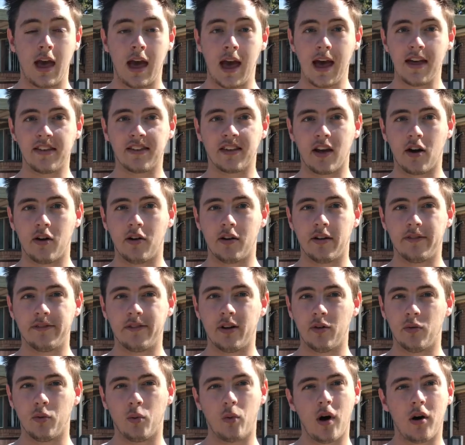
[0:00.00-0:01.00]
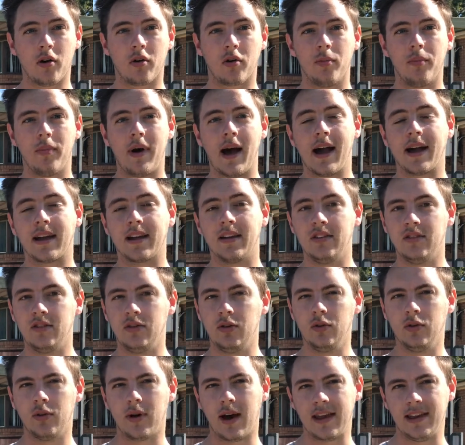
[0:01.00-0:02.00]
How's it going, everyone? Welcome back
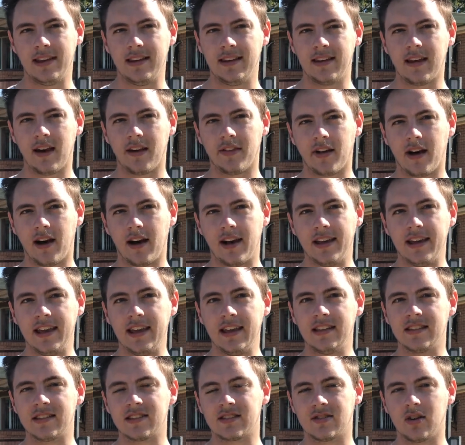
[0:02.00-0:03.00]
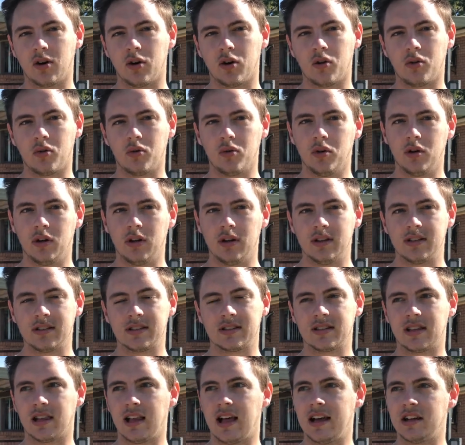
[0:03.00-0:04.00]
to another install
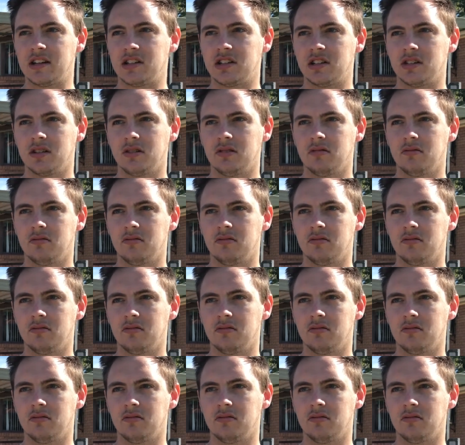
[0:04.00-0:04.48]
slash